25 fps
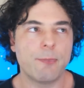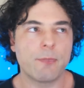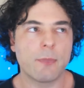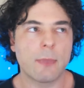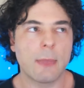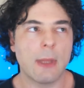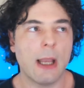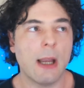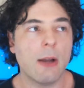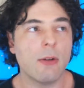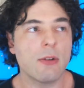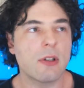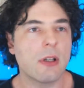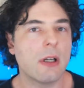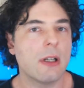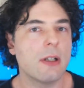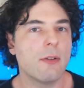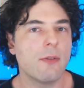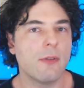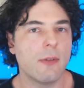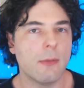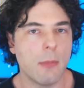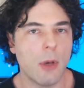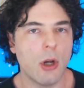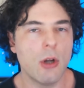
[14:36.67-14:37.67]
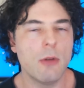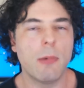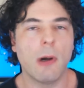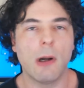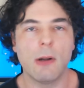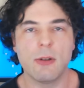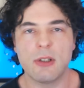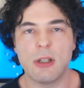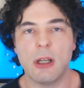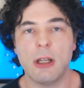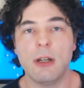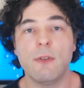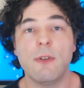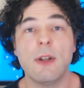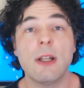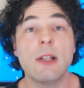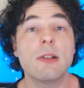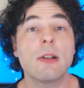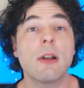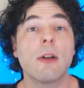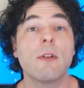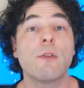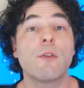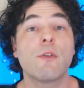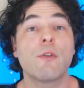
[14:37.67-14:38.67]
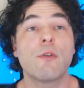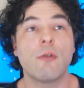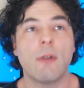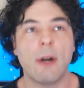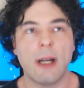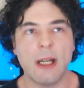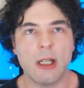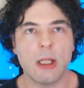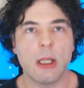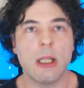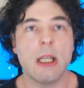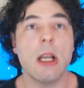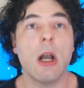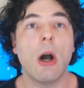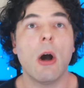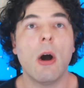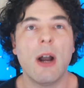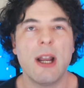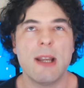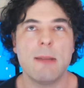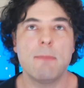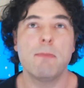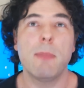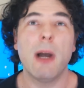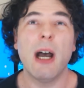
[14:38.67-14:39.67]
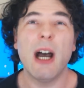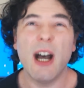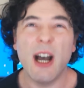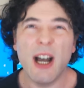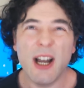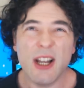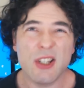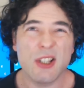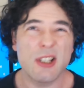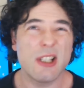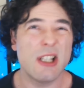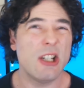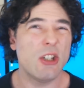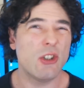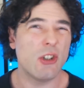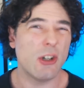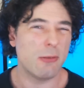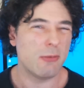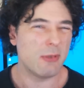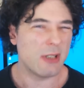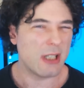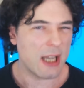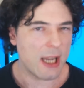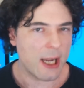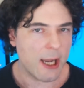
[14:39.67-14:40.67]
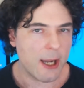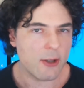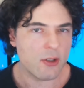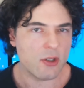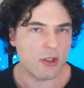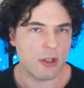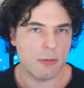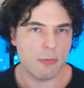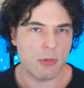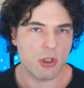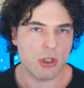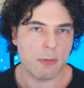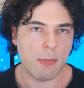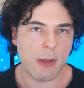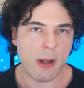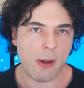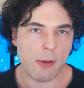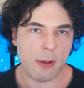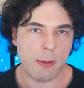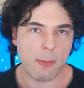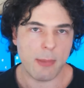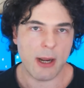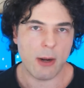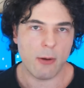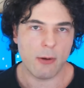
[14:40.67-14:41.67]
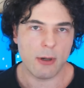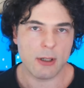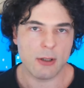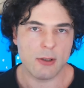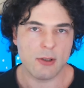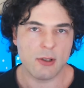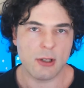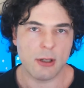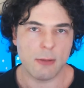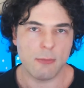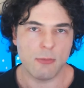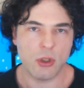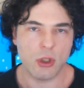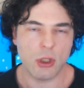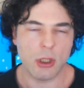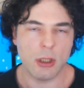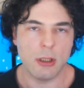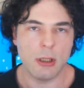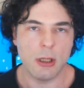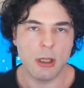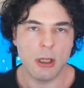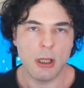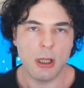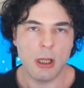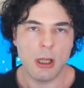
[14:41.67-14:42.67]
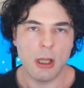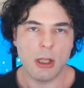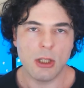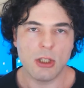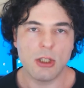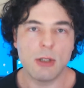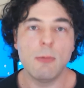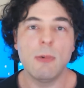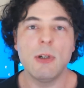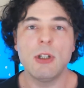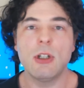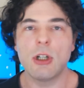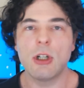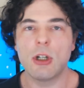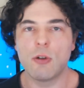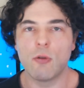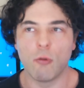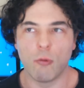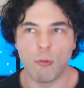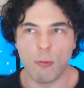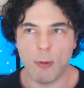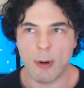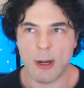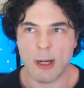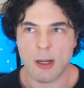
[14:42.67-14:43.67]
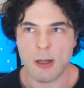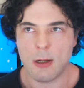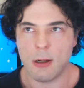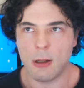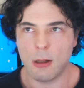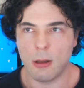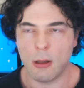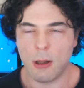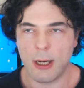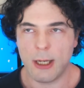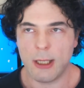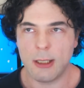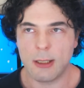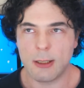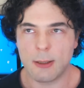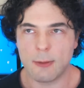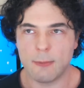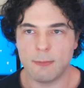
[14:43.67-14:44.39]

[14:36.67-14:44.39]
outside of the mobile side of things, frankly, I personally don't care so much about the power consumption to a degree. Like,